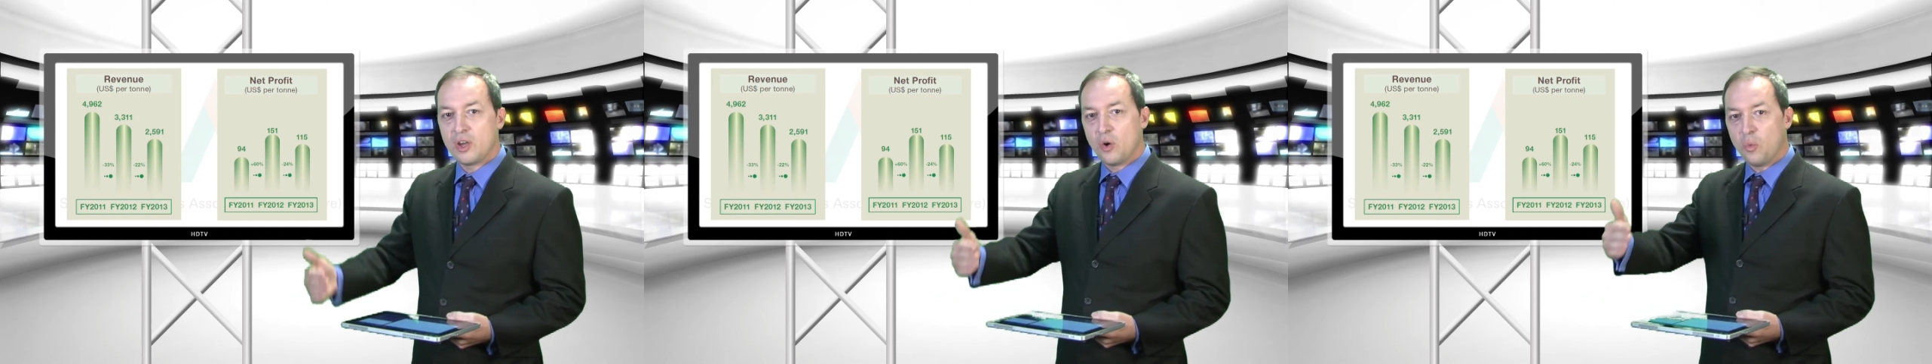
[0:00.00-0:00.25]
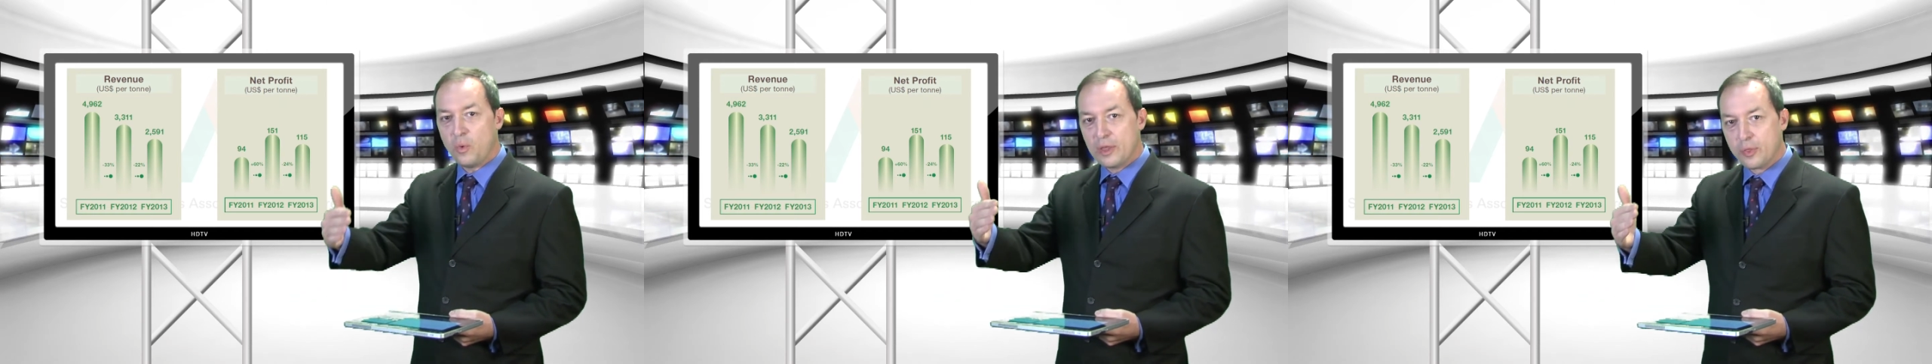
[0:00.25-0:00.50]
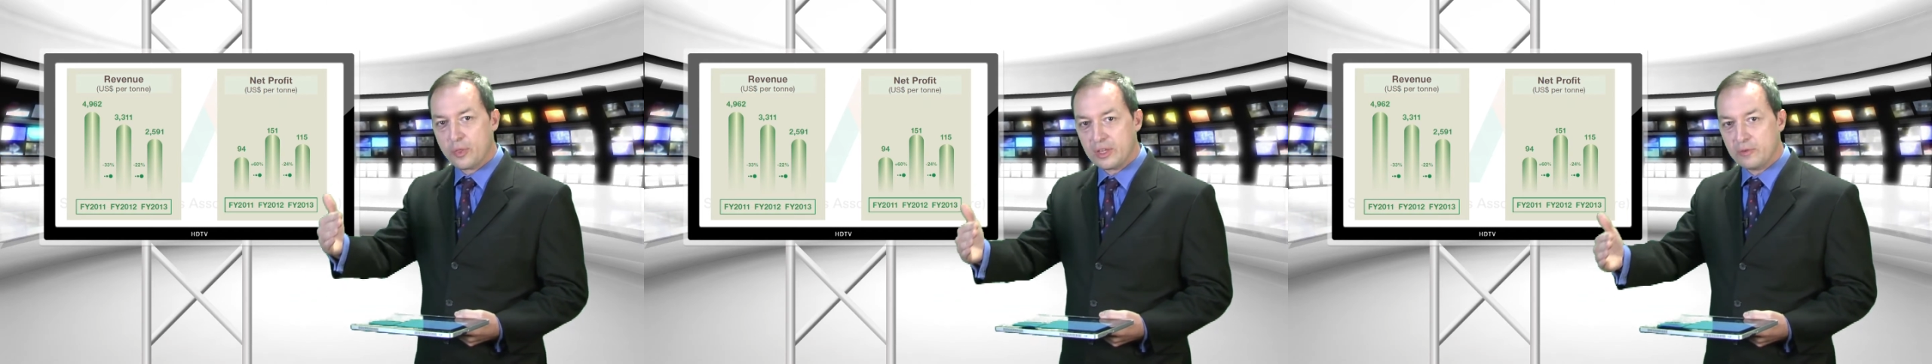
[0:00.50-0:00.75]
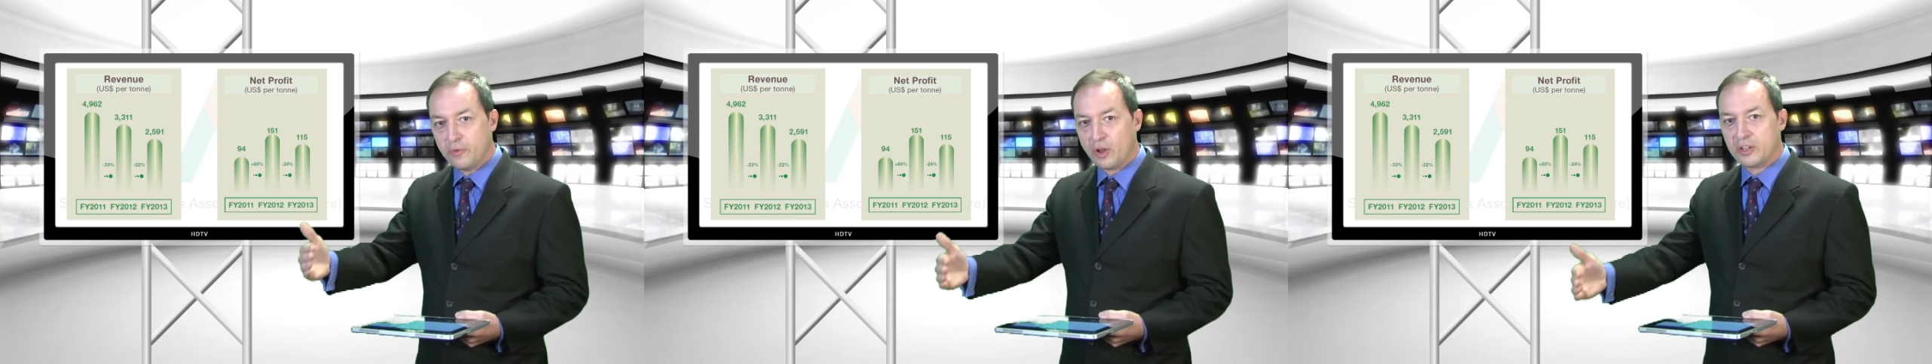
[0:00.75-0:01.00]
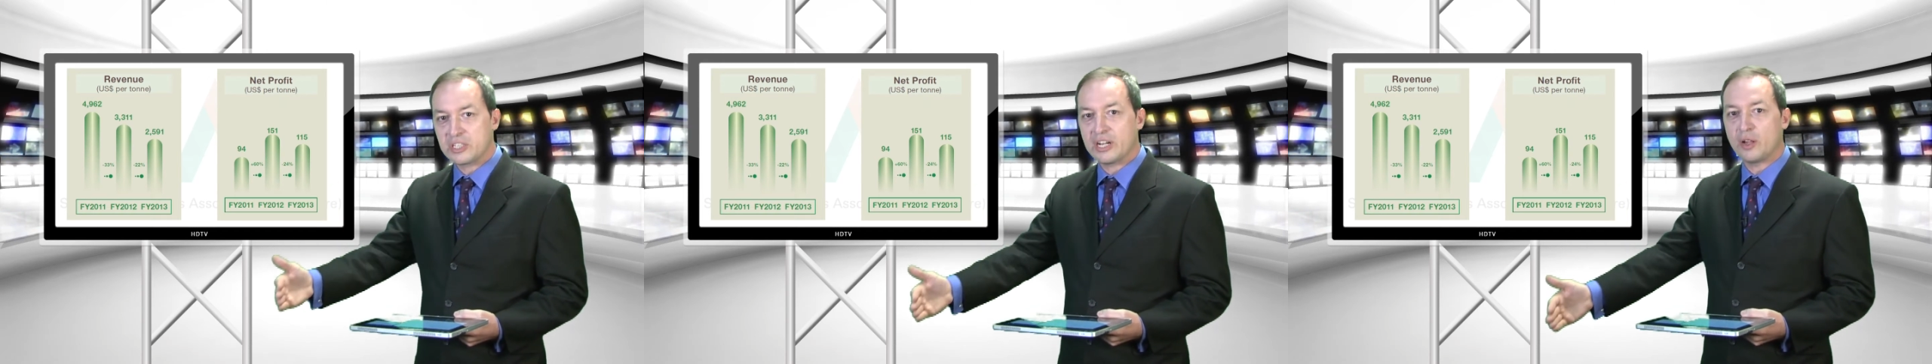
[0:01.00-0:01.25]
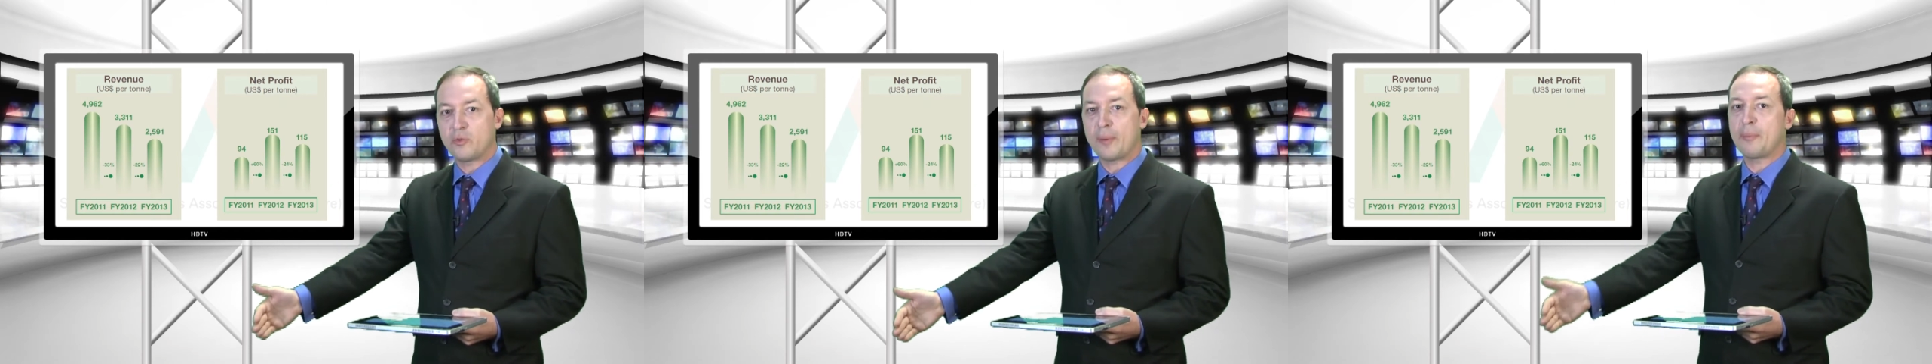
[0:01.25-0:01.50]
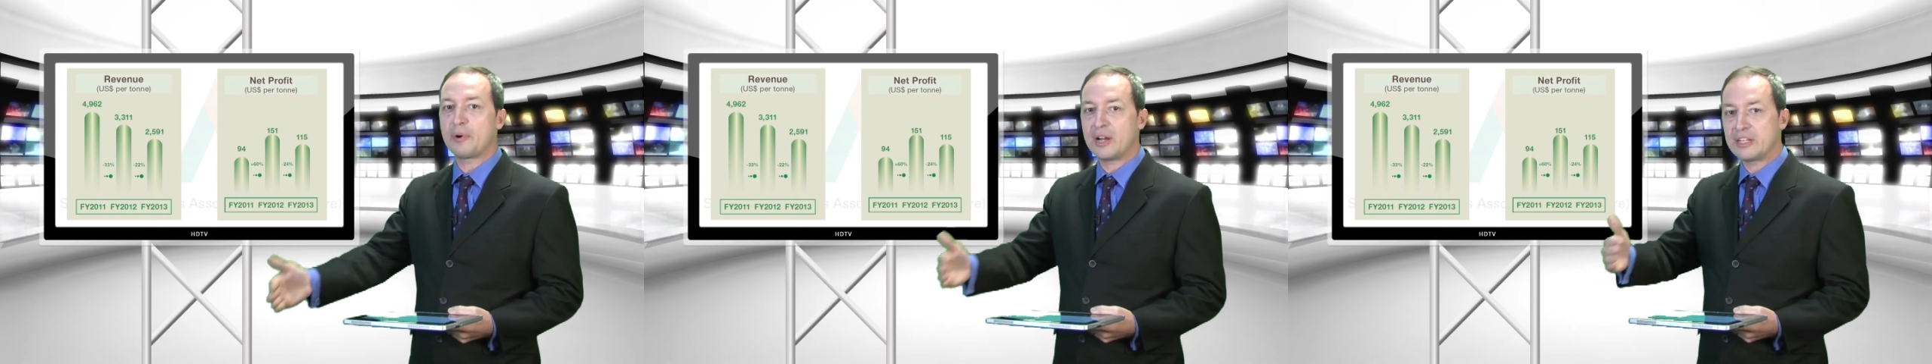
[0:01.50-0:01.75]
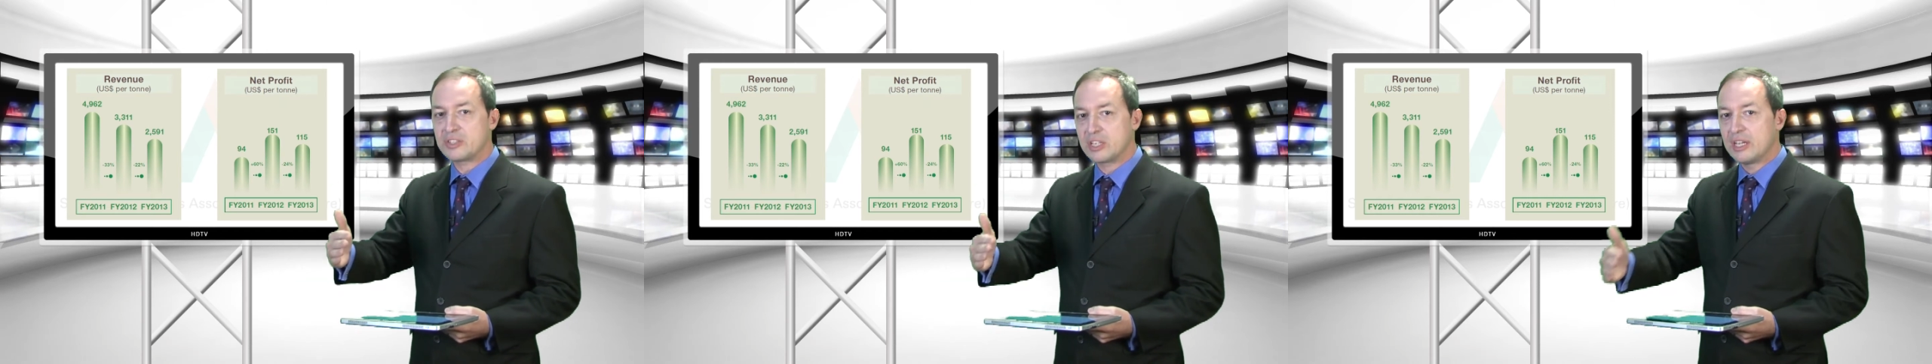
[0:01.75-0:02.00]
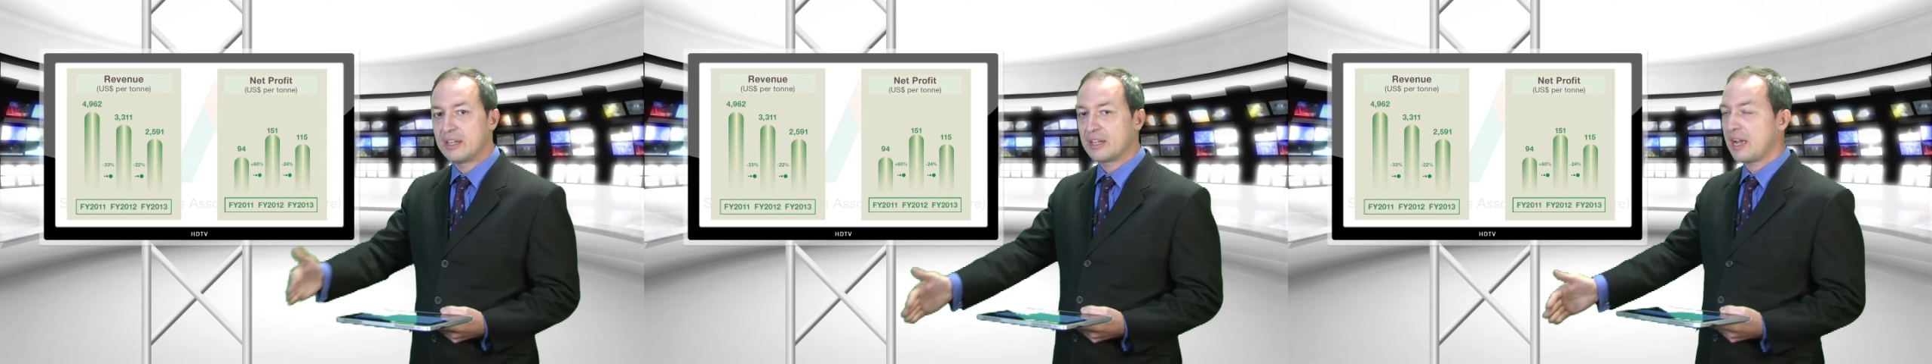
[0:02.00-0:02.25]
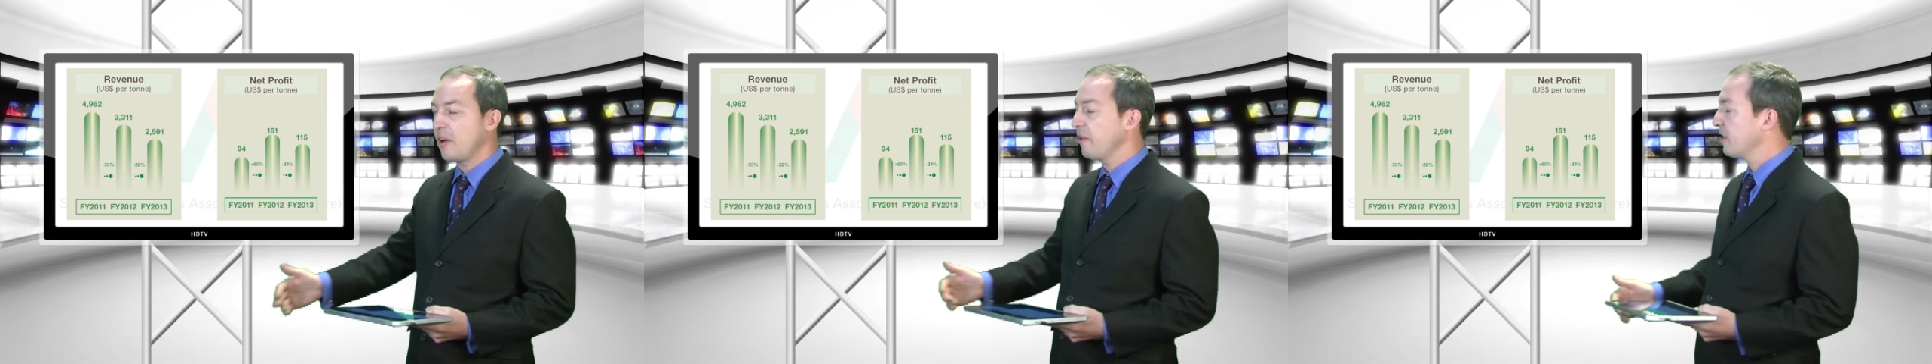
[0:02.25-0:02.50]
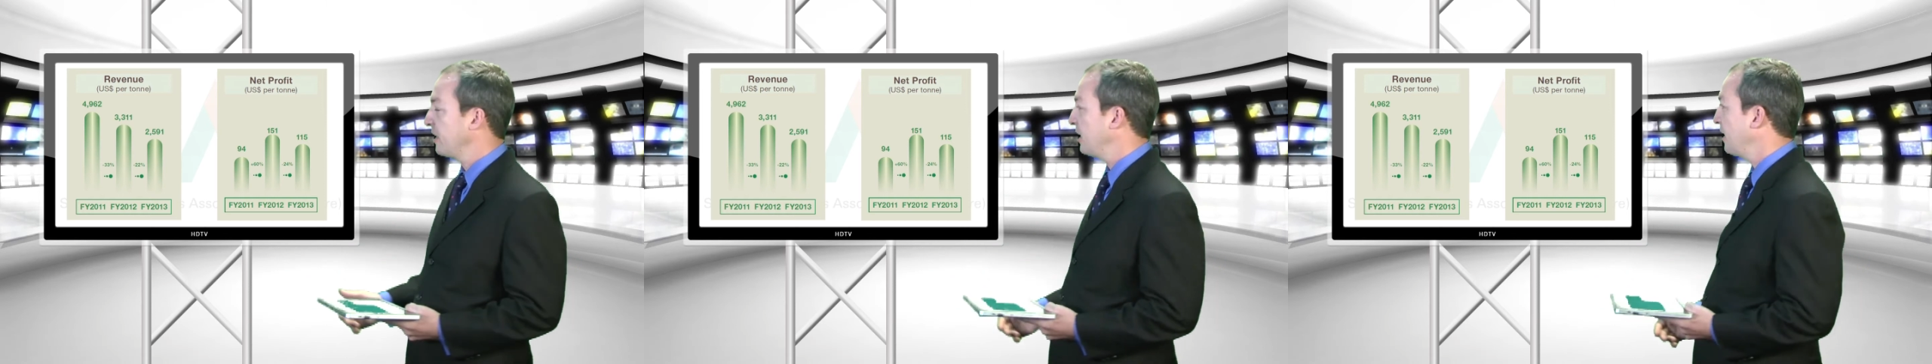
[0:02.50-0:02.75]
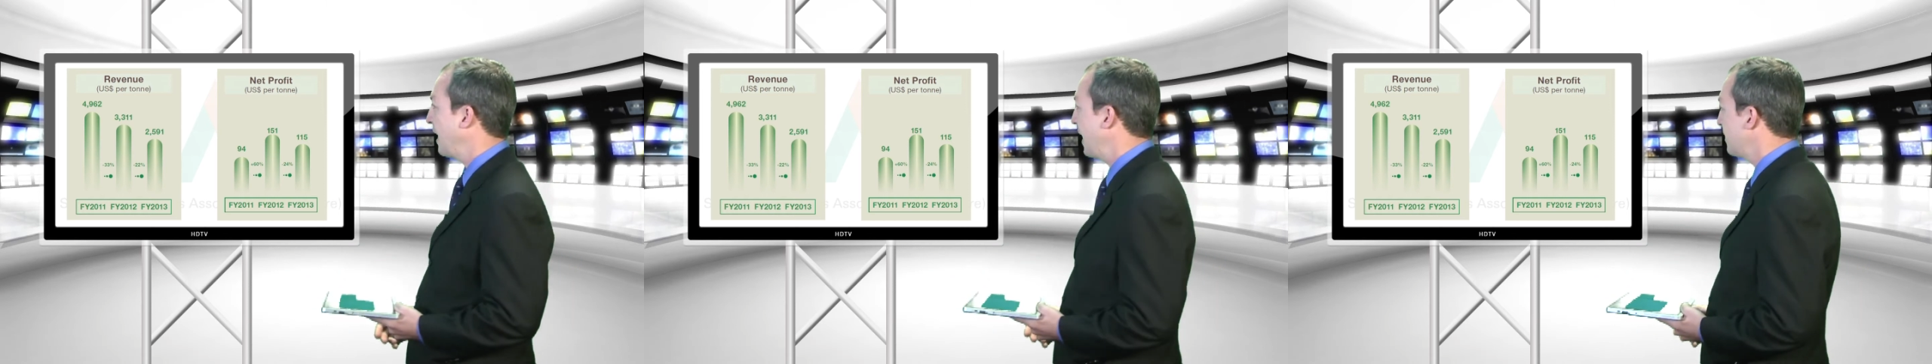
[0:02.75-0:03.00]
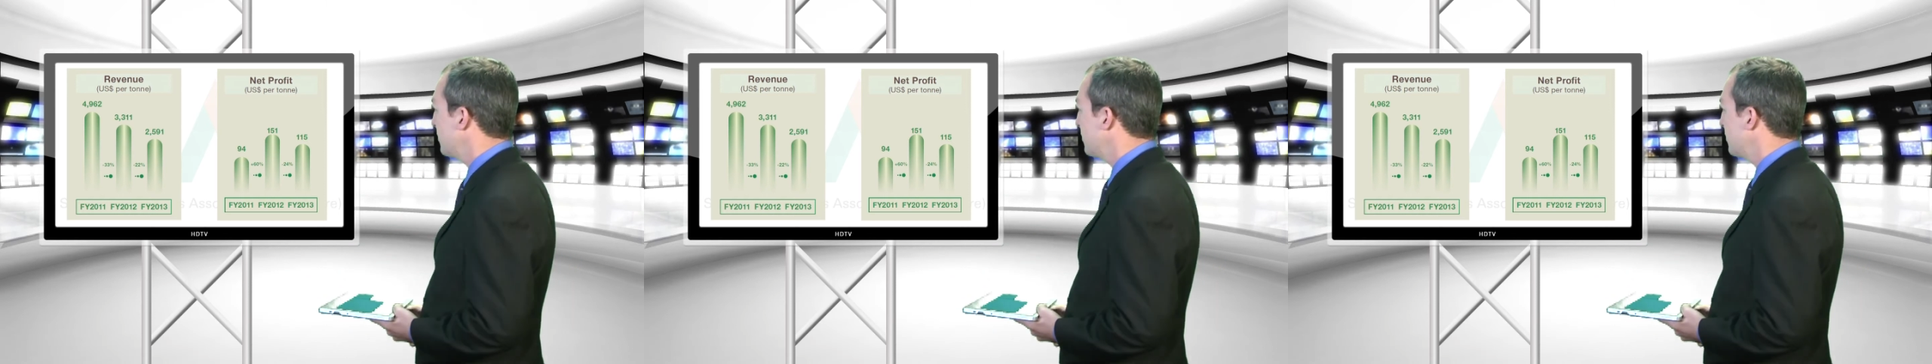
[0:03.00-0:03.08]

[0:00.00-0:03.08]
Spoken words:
with the volatile rubber price currently at